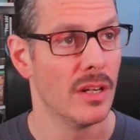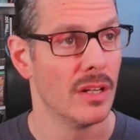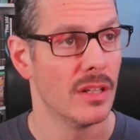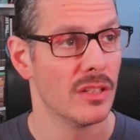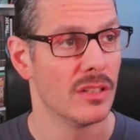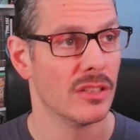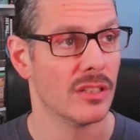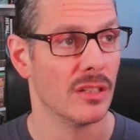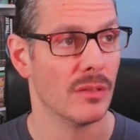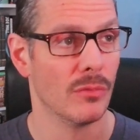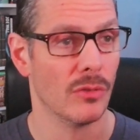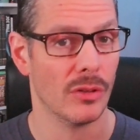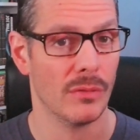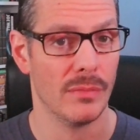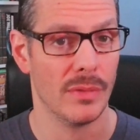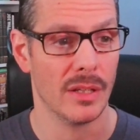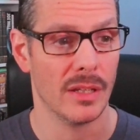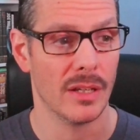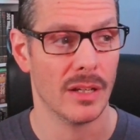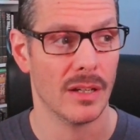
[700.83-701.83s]
Someone
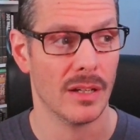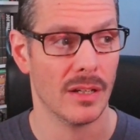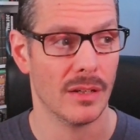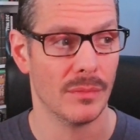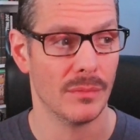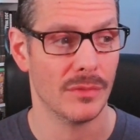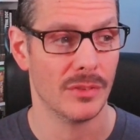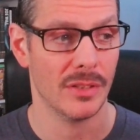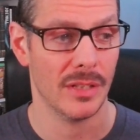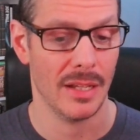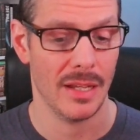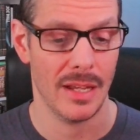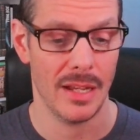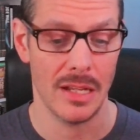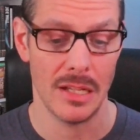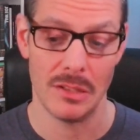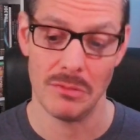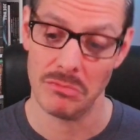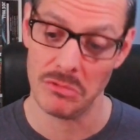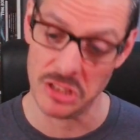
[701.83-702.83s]
becomes a
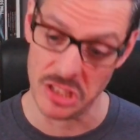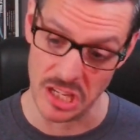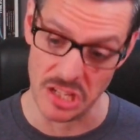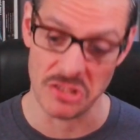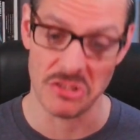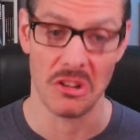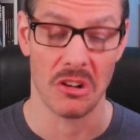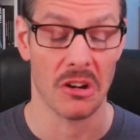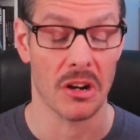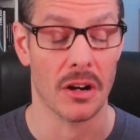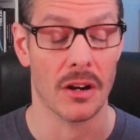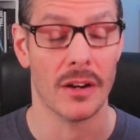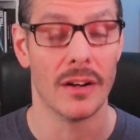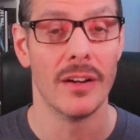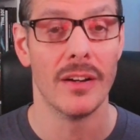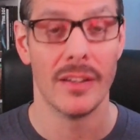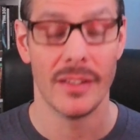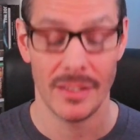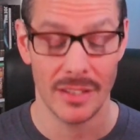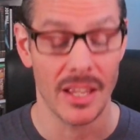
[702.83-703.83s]
centaur.
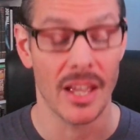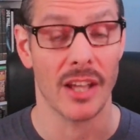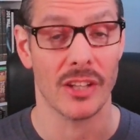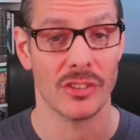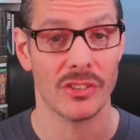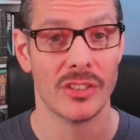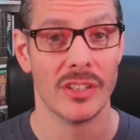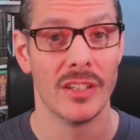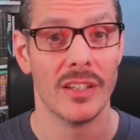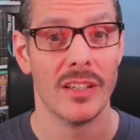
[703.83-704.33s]
Yes.